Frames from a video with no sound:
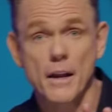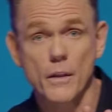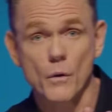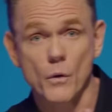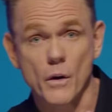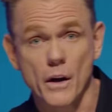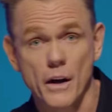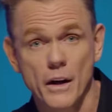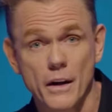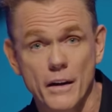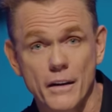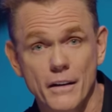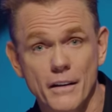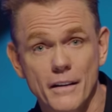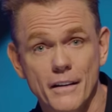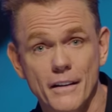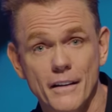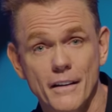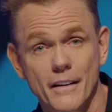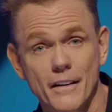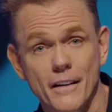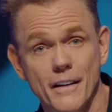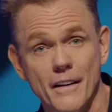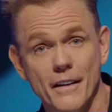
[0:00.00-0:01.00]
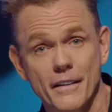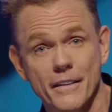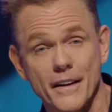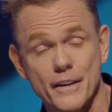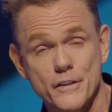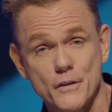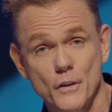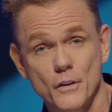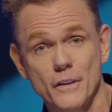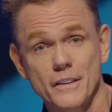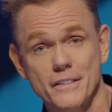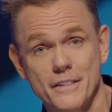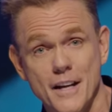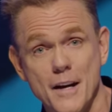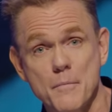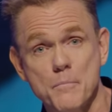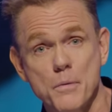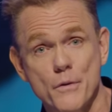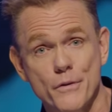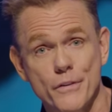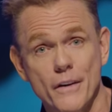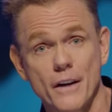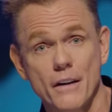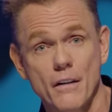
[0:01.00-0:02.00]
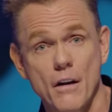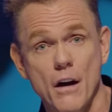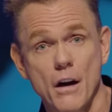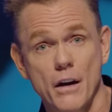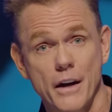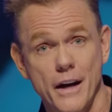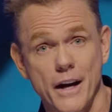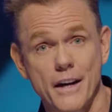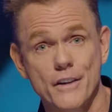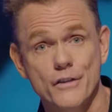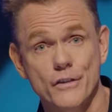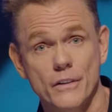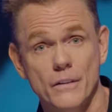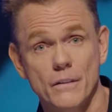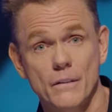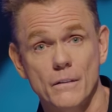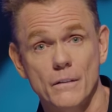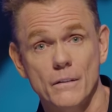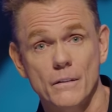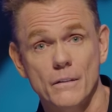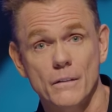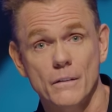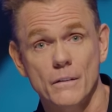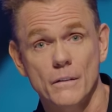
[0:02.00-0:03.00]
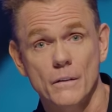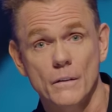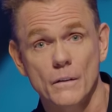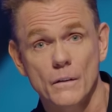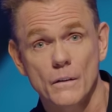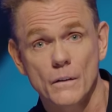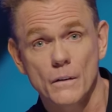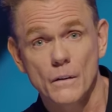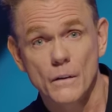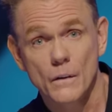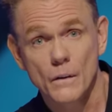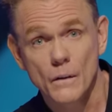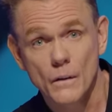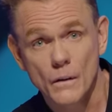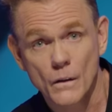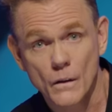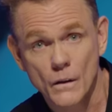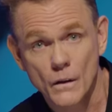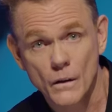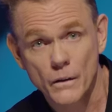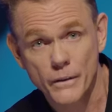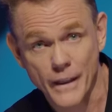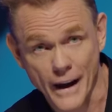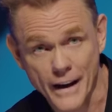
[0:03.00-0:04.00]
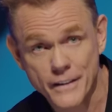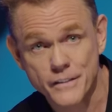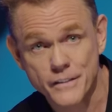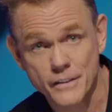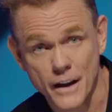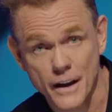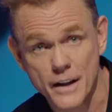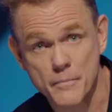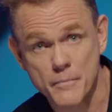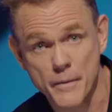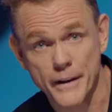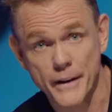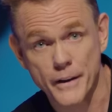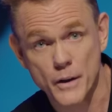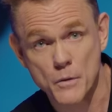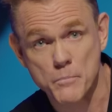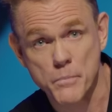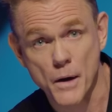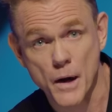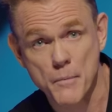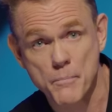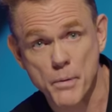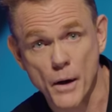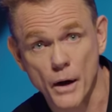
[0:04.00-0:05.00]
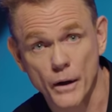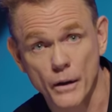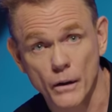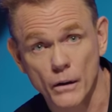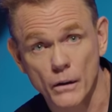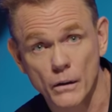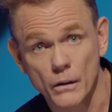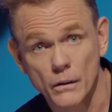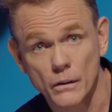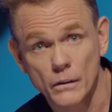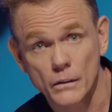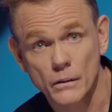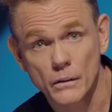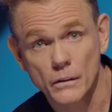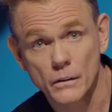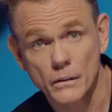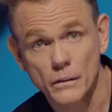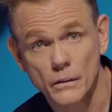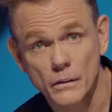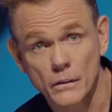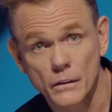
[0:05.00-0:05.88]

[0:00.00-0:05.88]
by the way, that's only 10% Caucasian. That's got to make your butt pucker. oh,